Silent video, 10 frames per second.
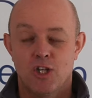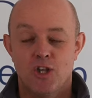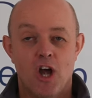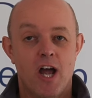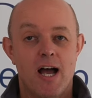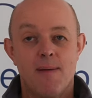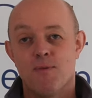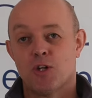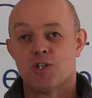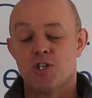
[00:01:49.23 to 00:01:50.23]
Now,
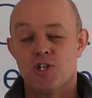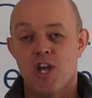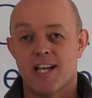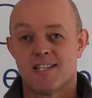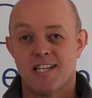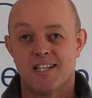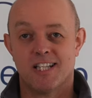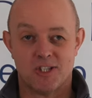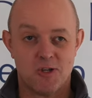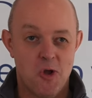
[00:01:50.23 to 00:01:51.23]
I'm not suggesting
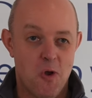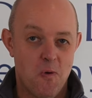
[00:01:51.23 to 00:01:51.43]
that